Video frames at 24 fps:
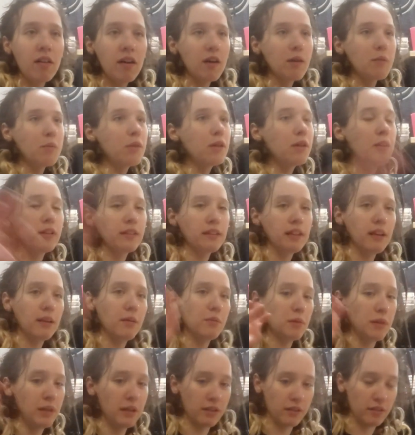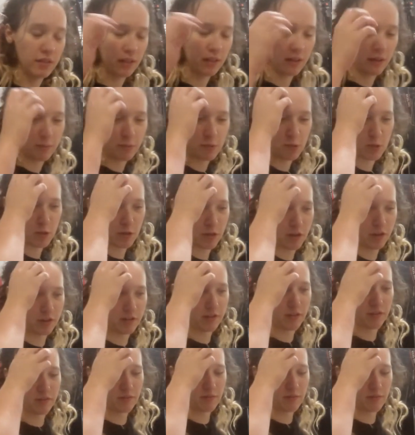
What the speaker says: I'm going to look that up later. I'm too tired to